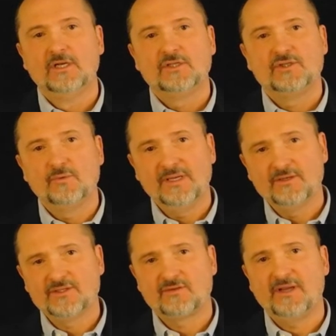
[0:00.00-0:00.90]
To
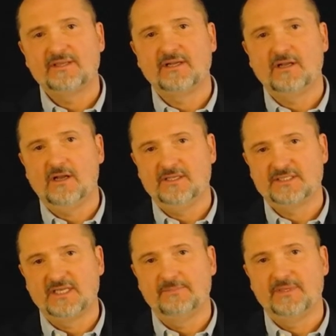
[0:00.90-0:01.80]
illustrate the
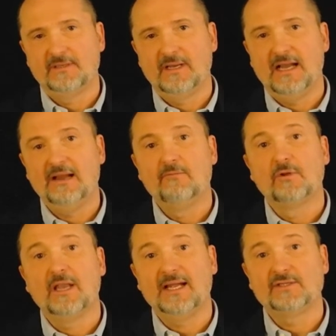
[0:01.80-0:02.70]
concept, I would
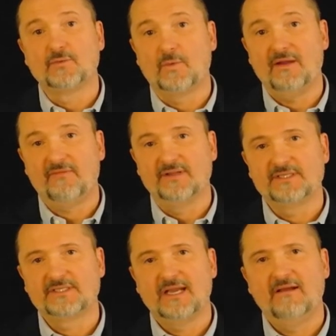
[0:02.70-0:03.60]
like to reference